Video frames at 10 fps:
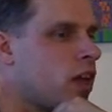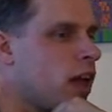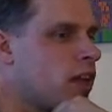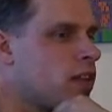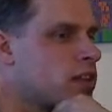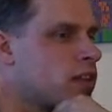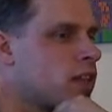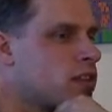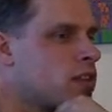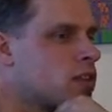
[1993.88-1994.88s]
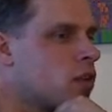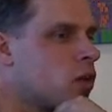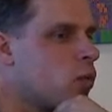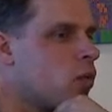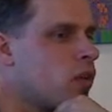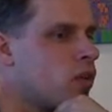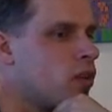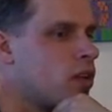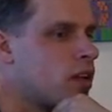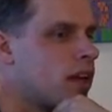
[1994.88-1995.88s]
And in this case, this with
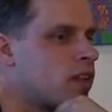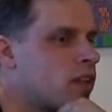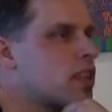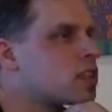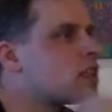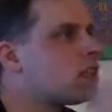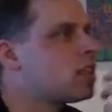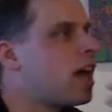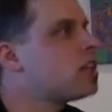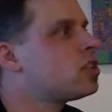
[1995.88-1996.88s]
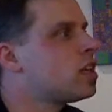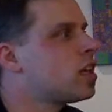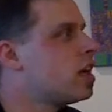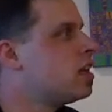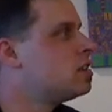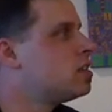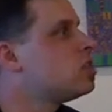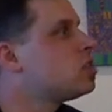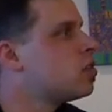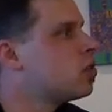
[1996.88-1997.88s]
unit length is actually attaching an
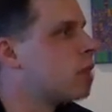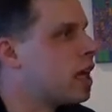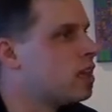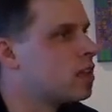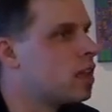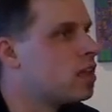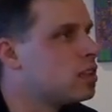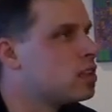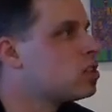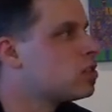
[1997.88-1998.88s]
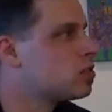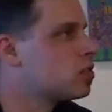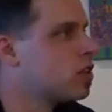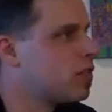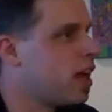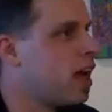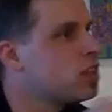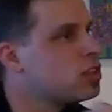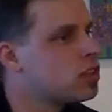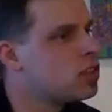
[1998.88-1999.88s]
additional piece, an additional
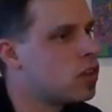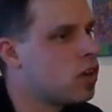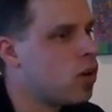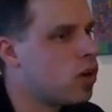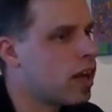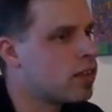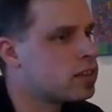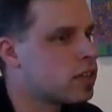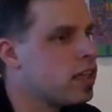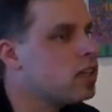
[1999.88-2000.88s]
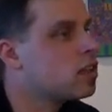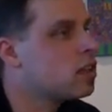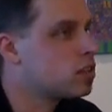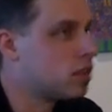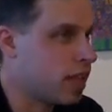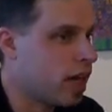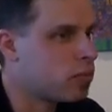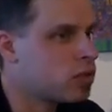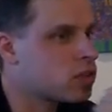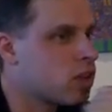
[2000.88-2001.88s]
certification or guarantee to the
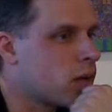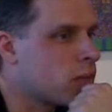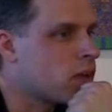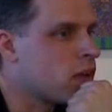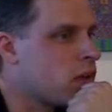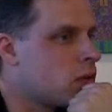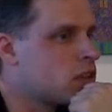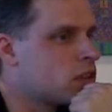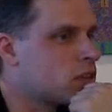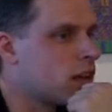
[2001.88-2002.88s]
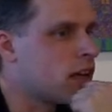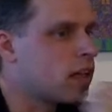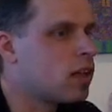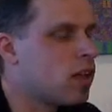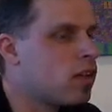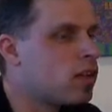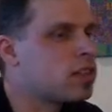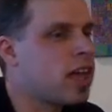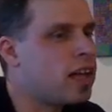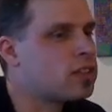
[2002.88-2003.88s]
output type, which is saying this
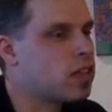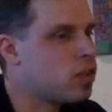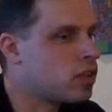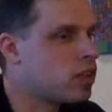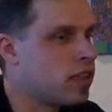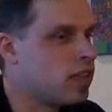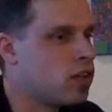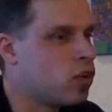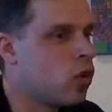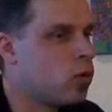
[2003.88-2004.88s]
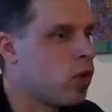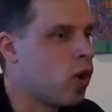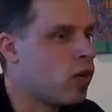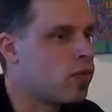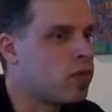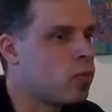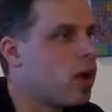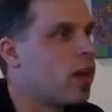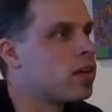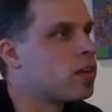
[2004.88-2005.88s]
has a Euclidean norm of
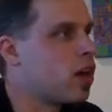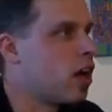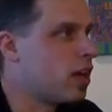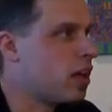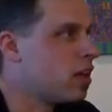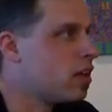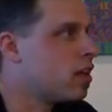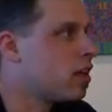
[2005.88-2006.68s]
1, i.e.